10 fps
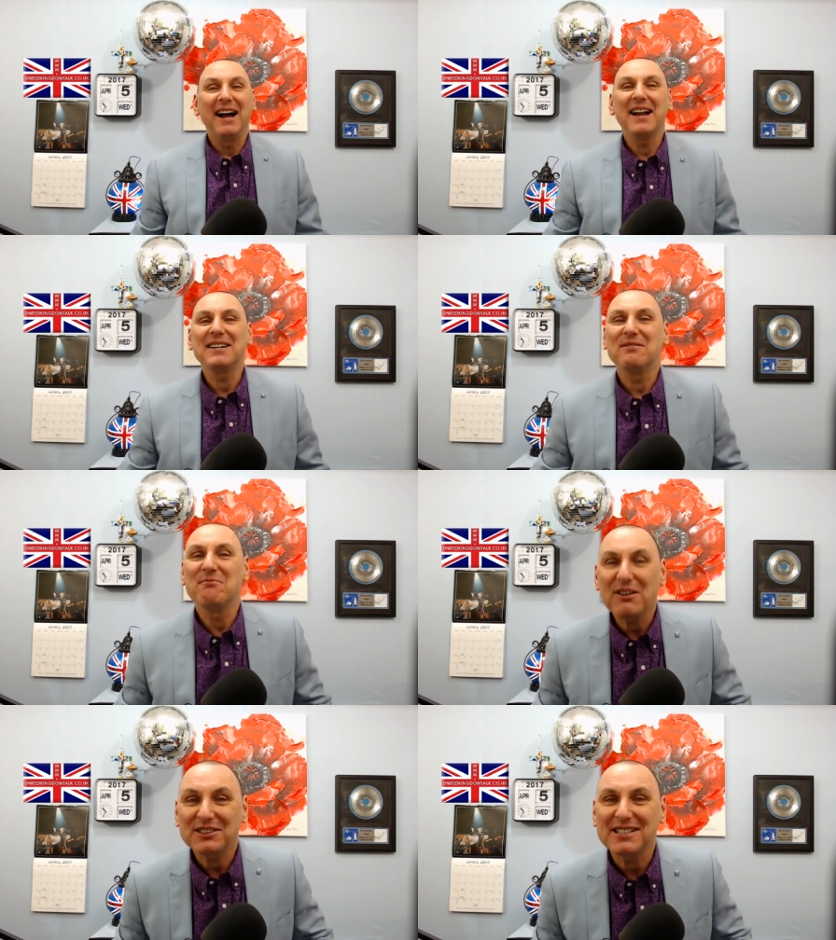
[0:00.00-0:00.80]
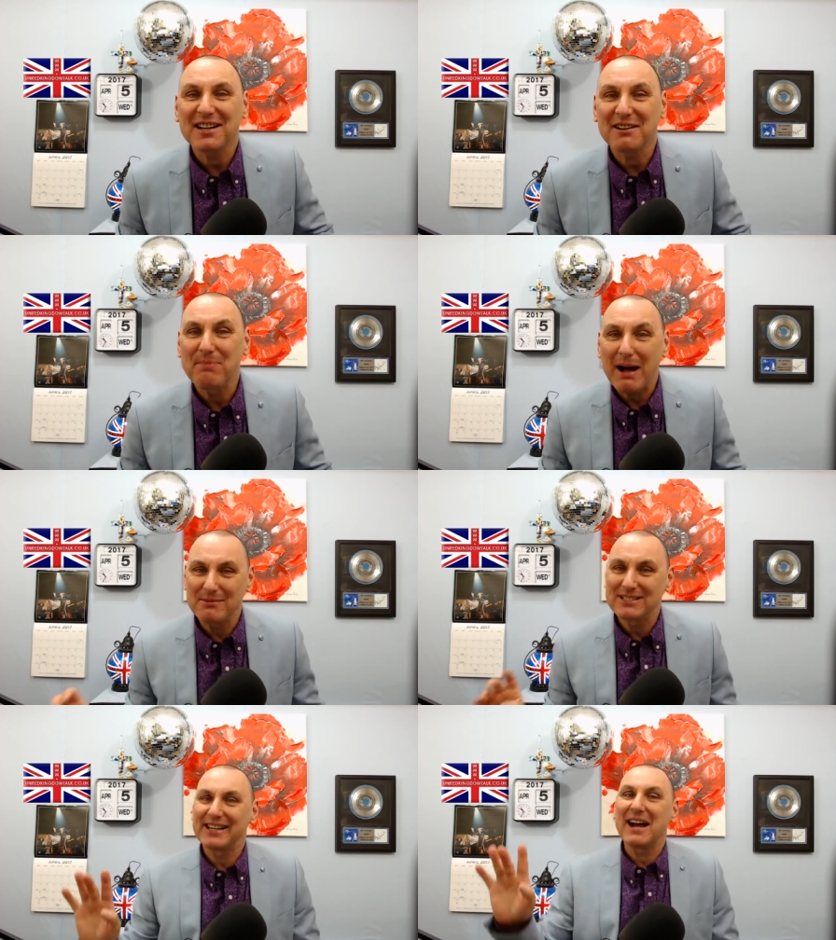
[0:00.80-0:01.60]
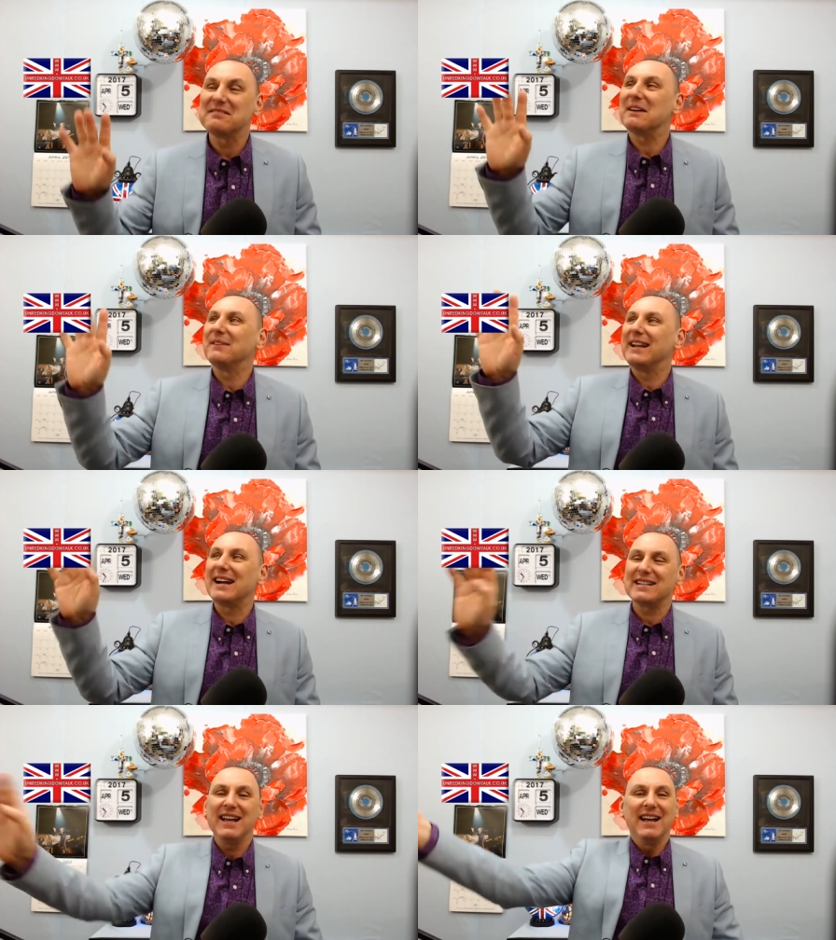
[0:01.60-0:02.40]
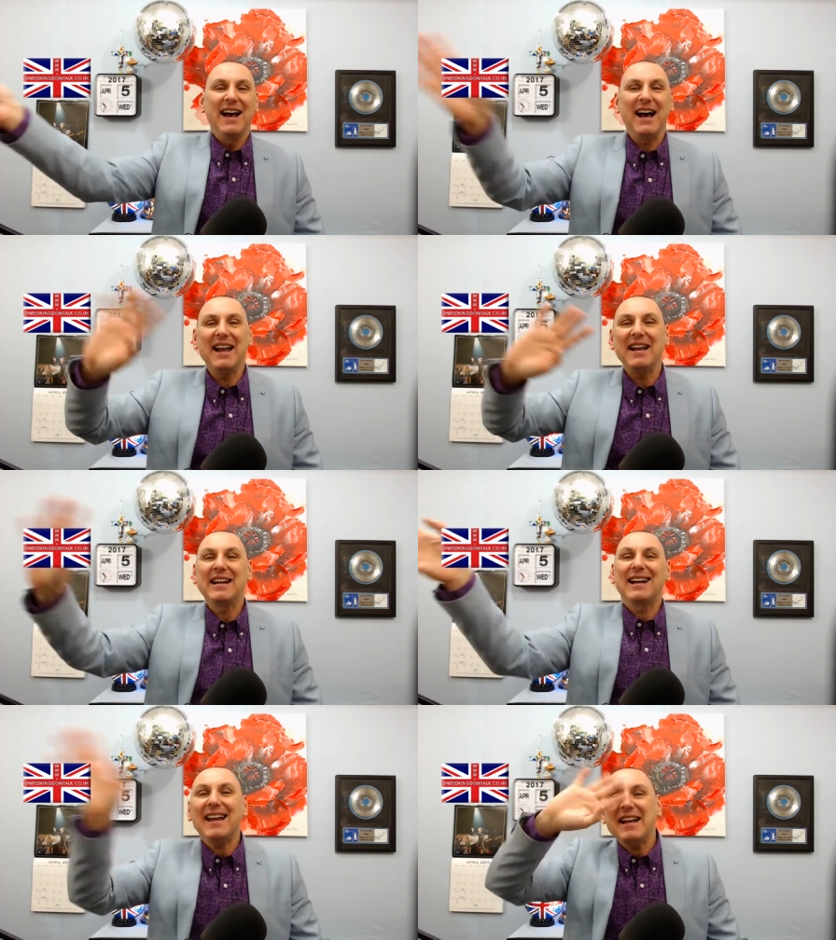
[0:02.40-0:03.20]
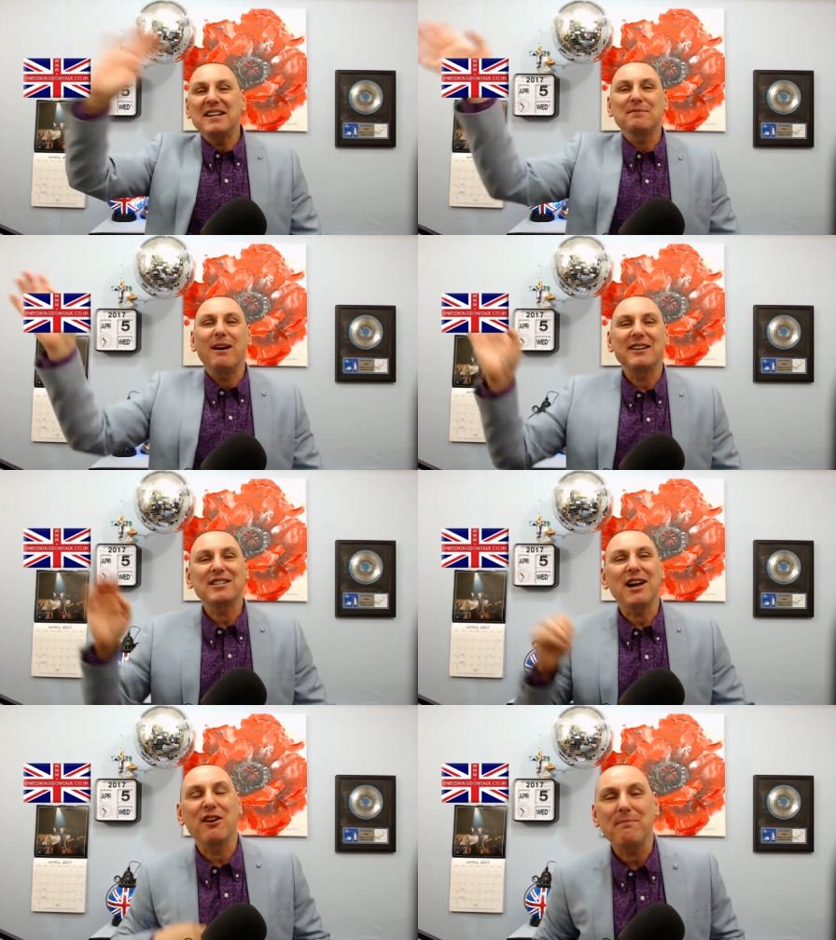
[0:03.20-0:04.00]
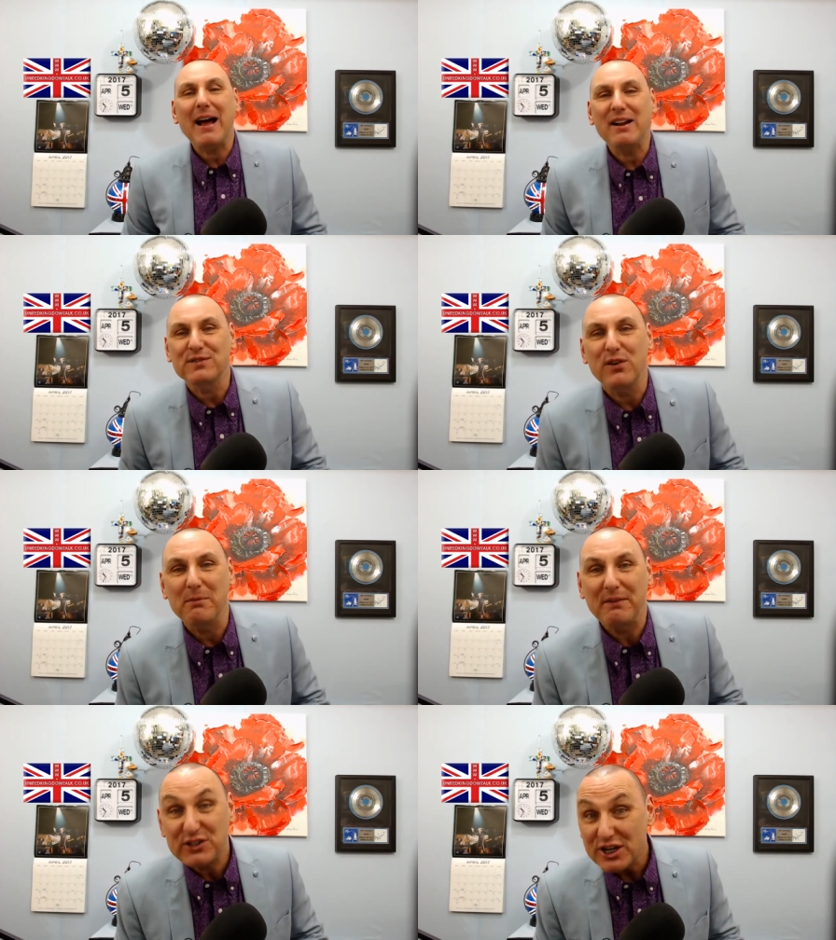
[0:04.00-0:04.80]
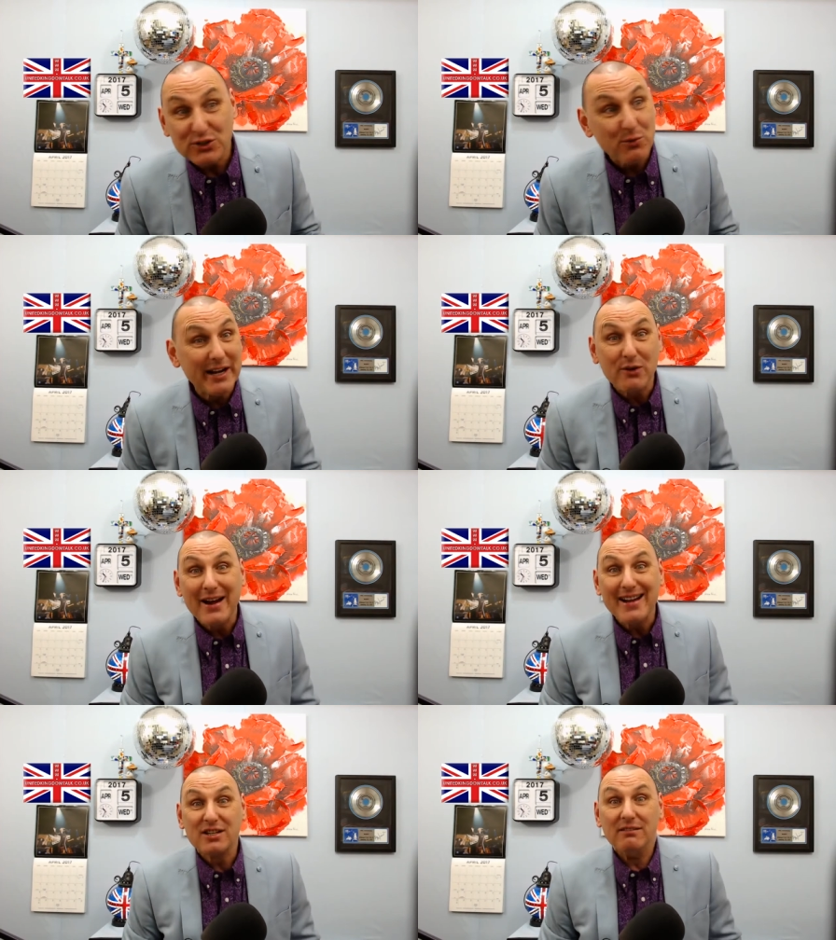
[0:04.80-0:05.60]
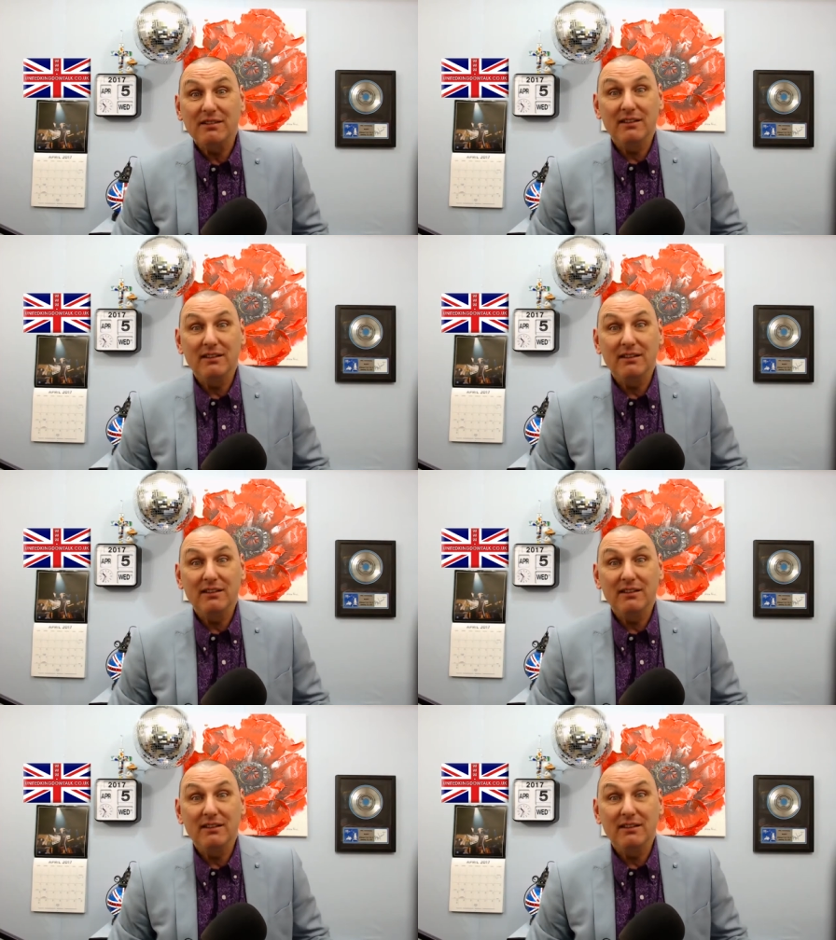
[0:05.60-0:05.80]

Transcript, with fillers: I like to watch his little bum as he goes up the ladder, and then he cleans my solar panels for me for just twenty quid.